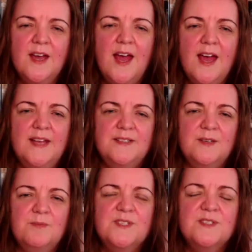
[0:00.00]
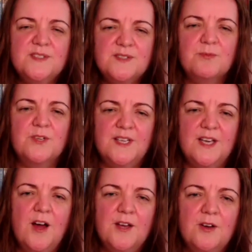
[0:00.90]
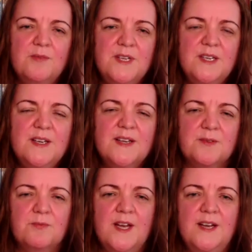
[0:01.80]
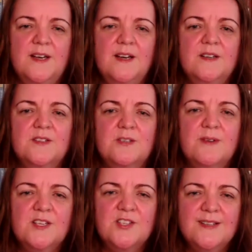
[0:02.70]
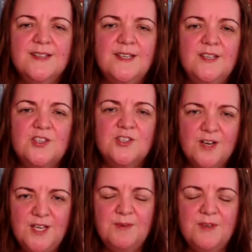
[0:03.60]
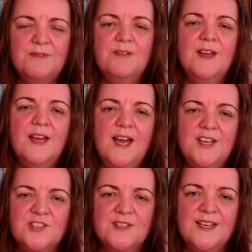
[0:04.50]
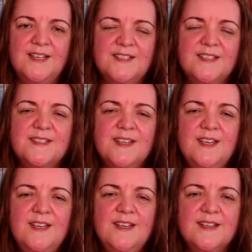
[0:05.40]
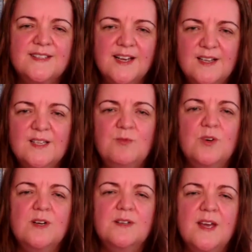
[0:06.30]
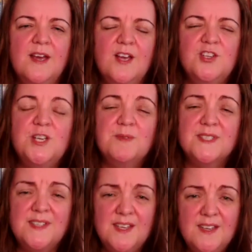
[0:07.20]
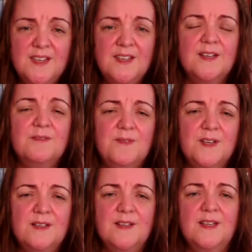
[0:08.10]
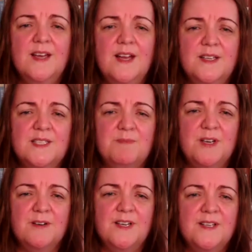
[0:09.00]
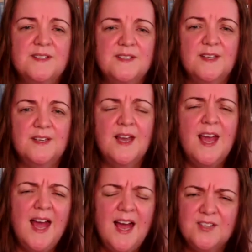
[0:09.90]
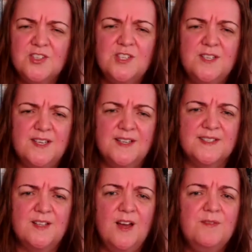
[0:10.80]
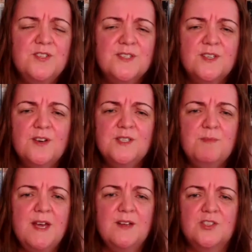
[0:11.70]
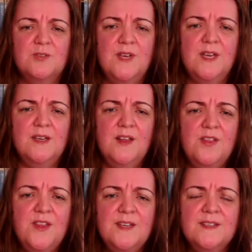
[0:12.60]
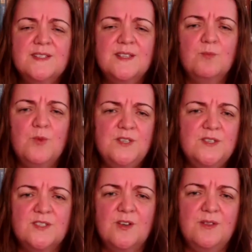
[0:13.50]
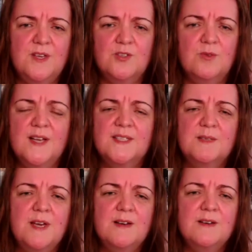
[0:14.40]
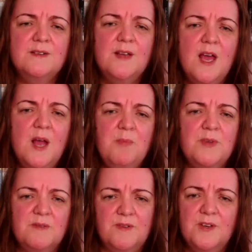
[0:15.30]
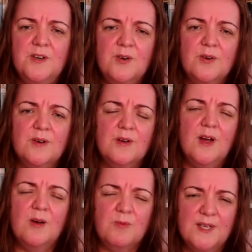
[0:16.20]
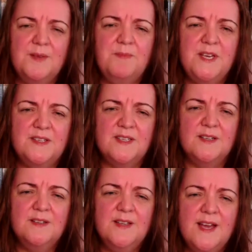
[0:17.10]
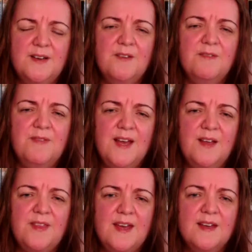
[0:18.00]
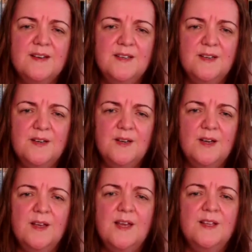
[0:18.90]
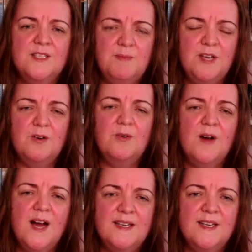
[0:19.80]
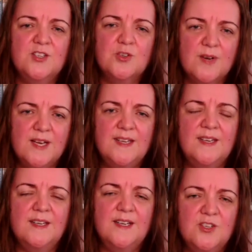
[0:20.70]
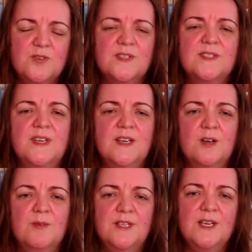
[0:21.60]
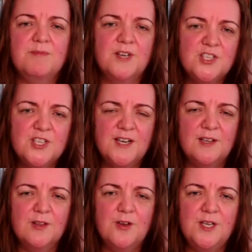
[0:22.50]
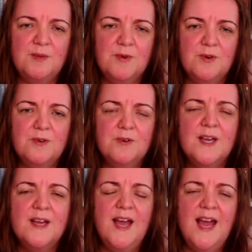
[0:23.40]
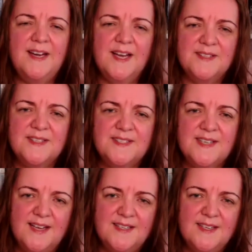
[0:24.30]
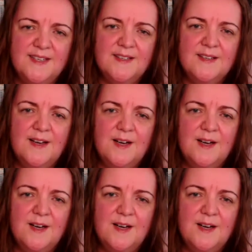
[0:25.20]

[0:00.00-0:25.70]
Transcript: And it was just really eye-opening as a reader to actually journey with Angeline and to see exactly what she was thinking and feeling and experiencing as she does life and just goes about doing things that we just don't think twice about, but for her are a really big deal. And I found that to be quite intriguing and interesting. And I really appreciated learning more and understanding